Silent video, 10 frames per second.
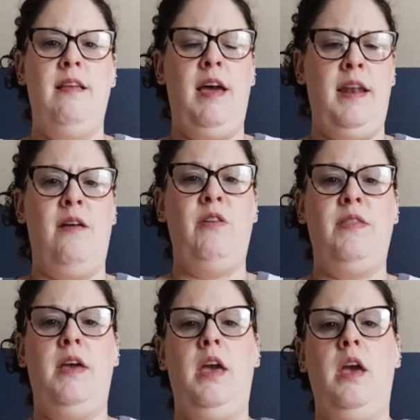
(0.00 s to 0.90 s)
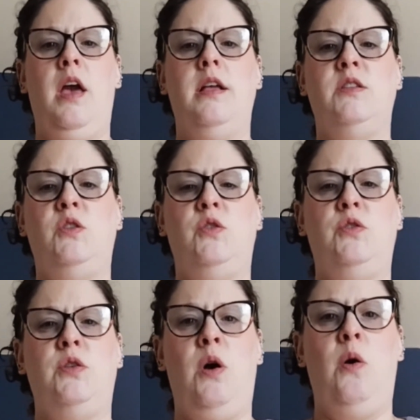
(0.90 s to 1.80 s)
And everything.
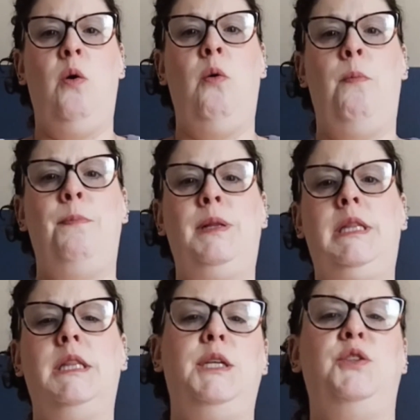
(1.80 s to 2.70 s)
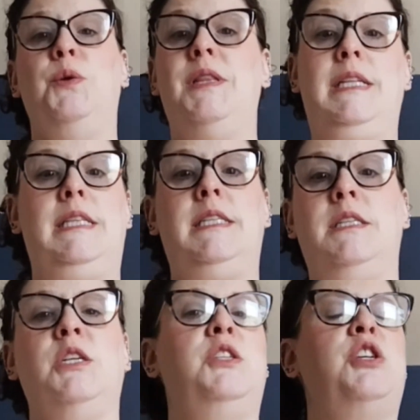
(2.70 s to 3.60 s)
So please don't think this
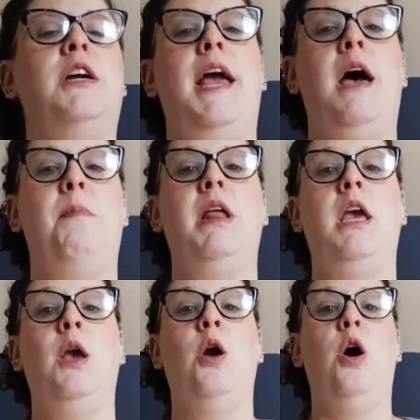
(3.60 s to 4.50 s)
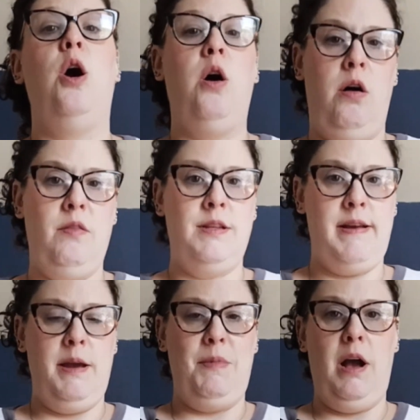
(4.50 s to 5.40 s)
is going to start happening all the
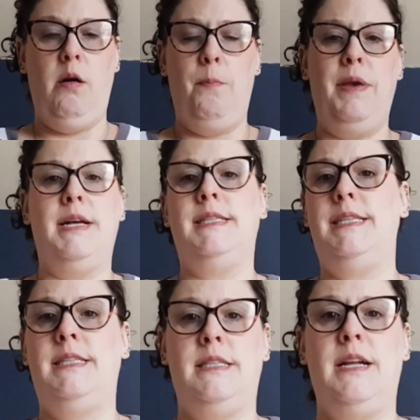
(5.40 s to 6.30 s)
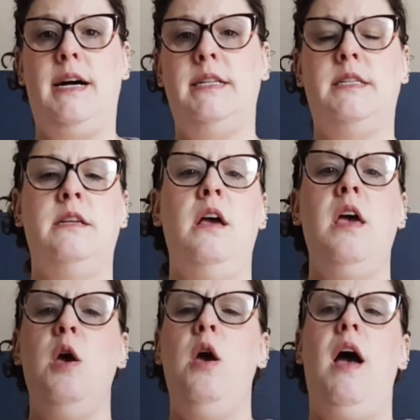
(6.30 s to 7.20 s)
time now, because it's not.
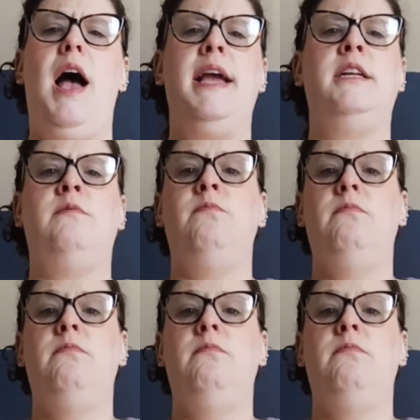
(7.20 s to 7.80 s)
I